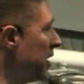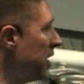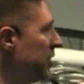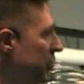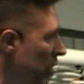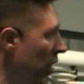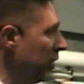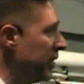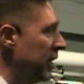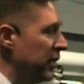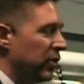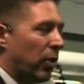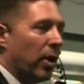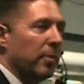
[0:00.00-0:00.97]

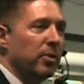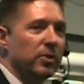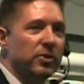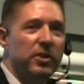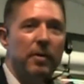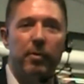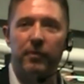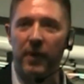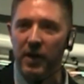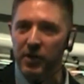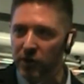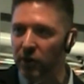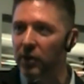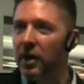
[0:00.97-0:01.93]
consultant or a MuleSoft
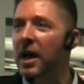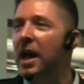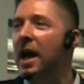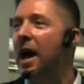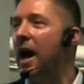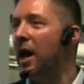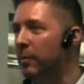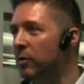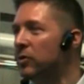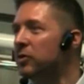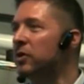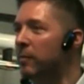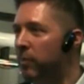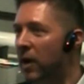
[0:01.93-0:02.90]
professional on a
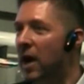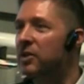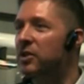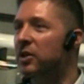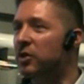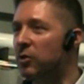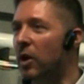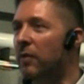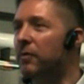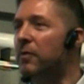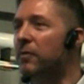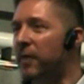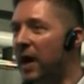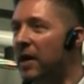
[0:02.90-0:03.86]
MuleSoft project, you
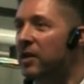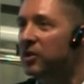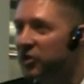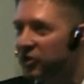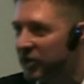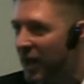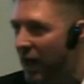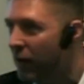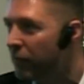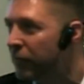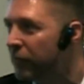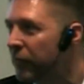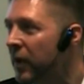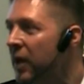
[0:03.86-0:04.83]
often find yourself
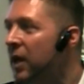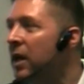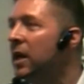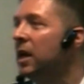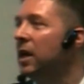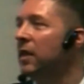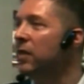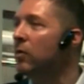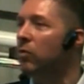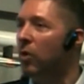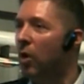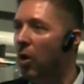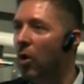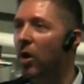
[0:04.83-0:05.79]
in the
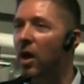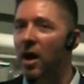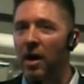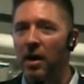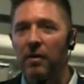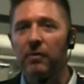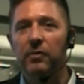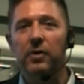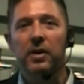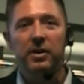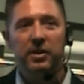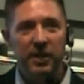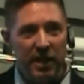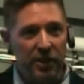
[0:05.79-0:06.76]
role of
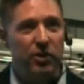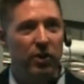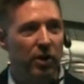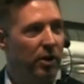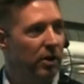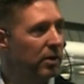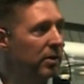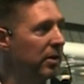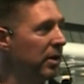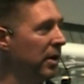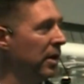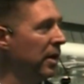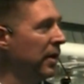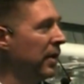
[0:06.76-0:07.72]
teacher.
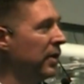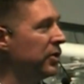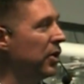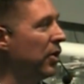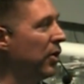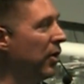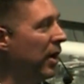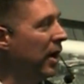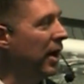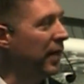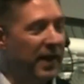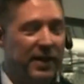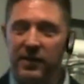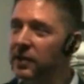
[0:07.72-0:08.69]
So
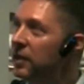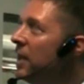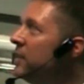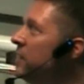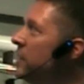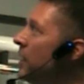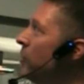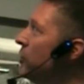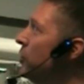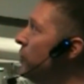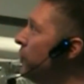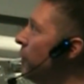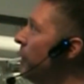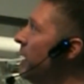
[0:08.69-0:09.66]
that's lesson number two
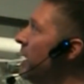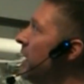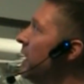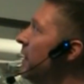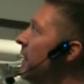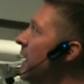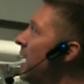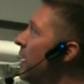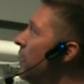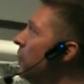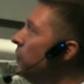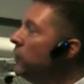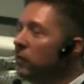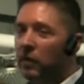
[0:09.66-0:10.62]
for me, and that
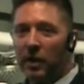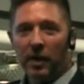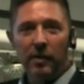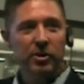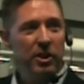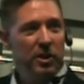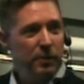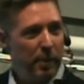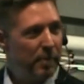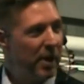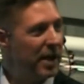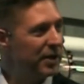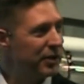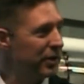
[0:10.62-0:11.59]
is just be
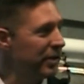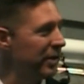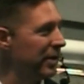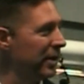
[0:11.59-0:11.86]
patient